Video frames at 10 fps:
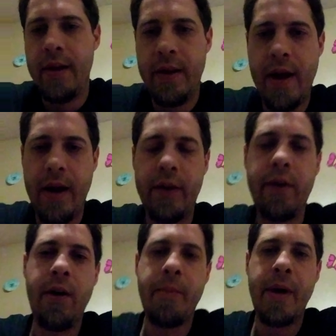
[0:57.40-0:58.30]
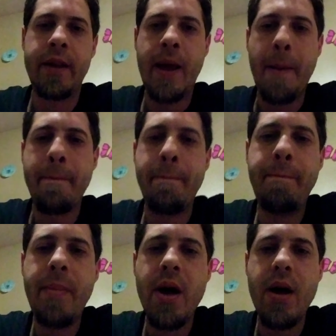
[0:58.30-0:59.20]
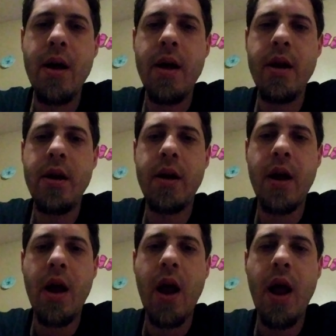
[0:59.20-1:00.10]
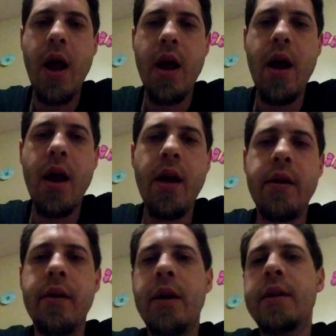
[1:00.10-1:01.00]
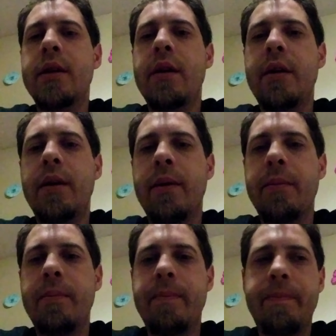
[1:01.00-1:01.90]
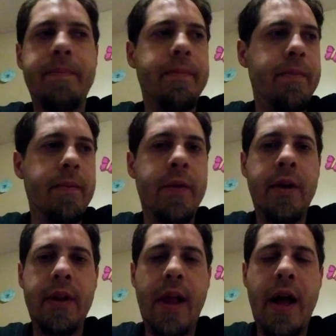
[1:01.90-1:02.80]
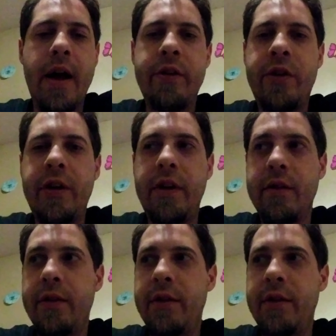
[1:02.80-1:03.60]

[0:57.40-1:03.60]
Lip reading: Yeah, it's all about that money. Yep. They'll lie, cheat, and